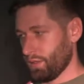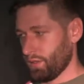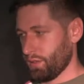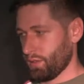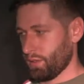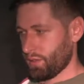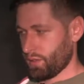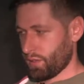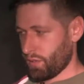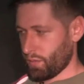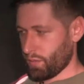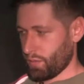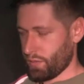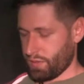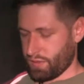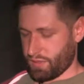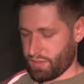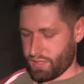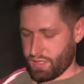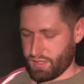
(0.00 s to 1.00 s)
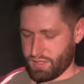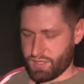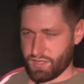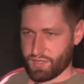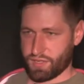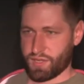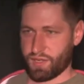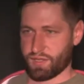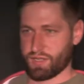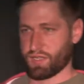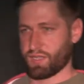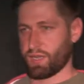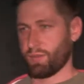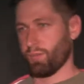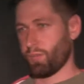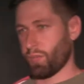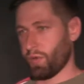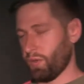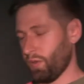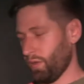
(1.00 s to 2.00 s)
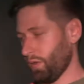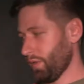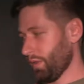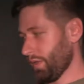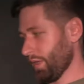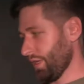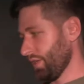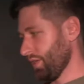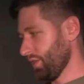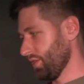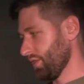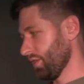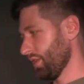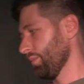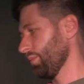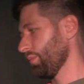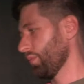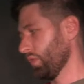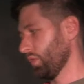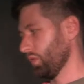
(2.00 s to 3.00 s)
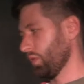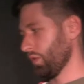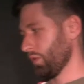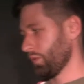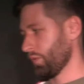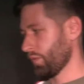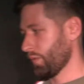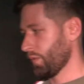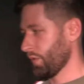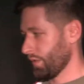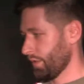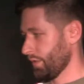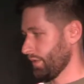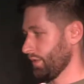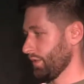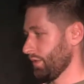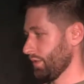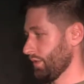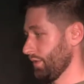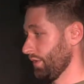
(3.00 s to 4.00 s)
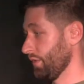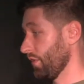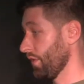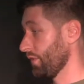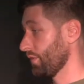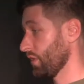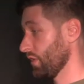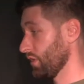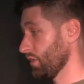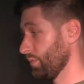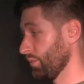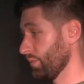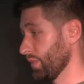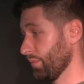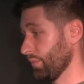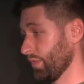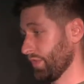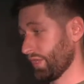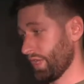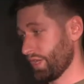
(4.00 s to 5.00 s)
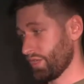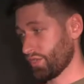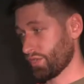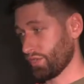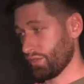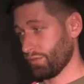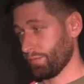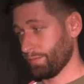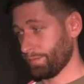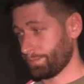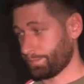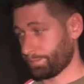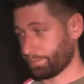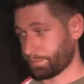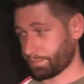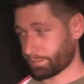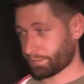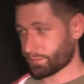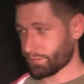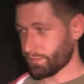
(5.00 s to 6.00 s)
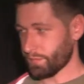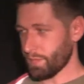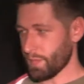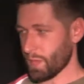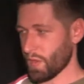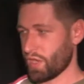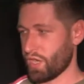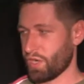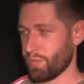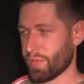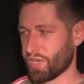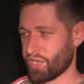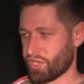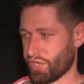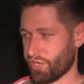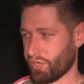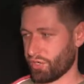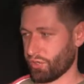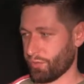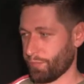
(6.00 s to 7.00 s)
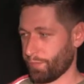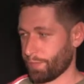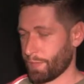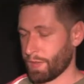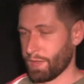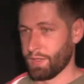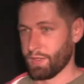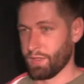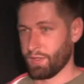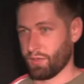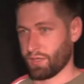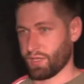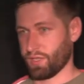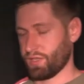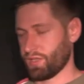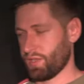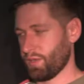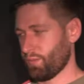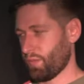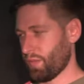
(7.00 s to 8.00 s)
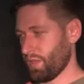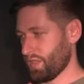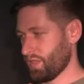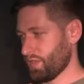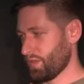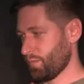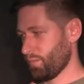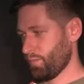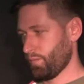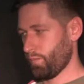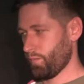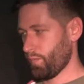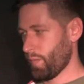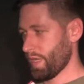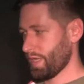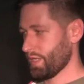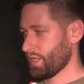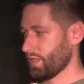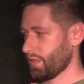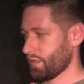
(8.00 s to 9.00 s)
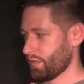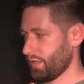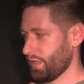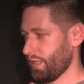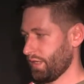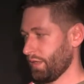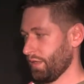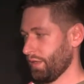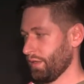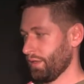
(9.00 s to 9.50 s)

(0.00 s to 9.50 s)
So this is a simple example of GraphQL implementation in Magento. You can see it's basically